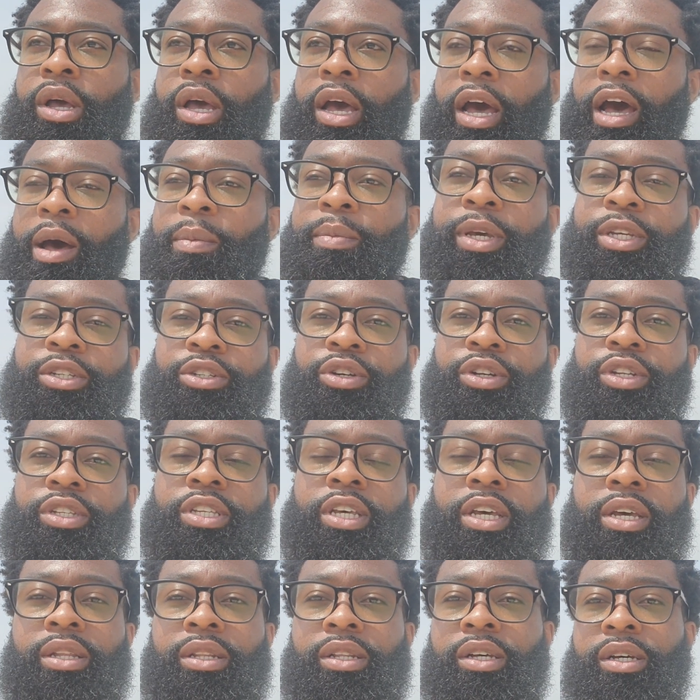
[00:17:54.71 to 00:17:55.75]
I'll make sure to
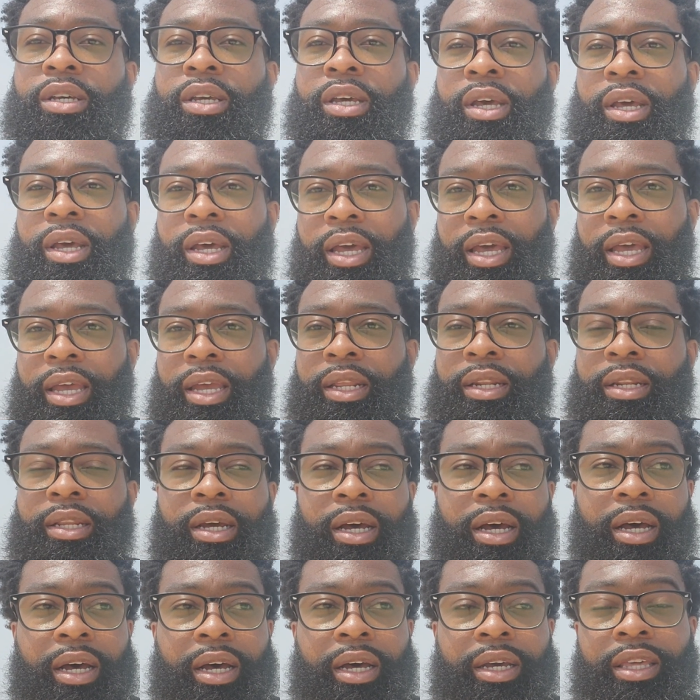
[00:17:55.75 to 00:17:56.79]
take a look and
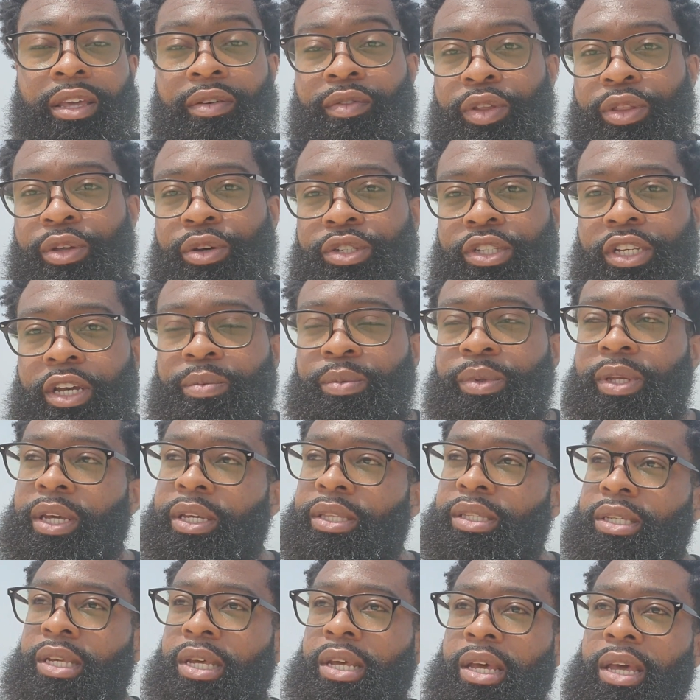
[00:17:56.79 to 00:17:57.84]
give you those
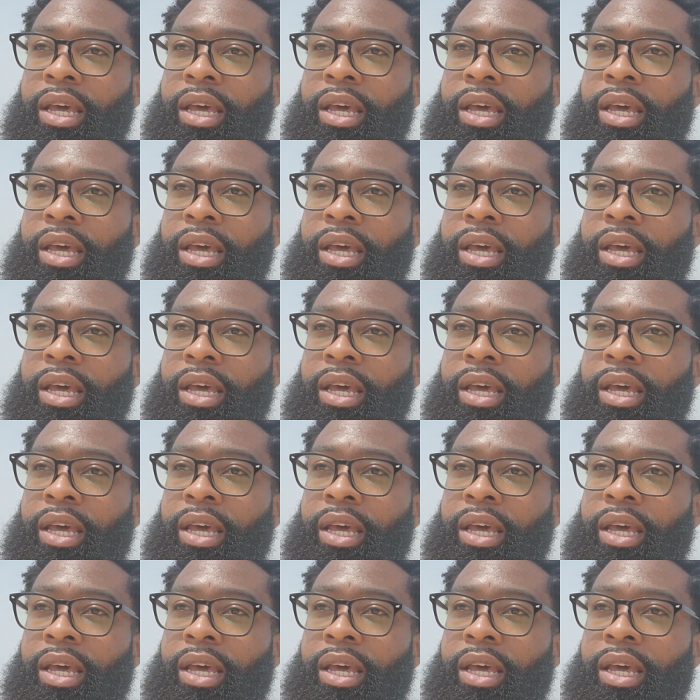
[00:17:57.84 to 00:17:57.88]
updates.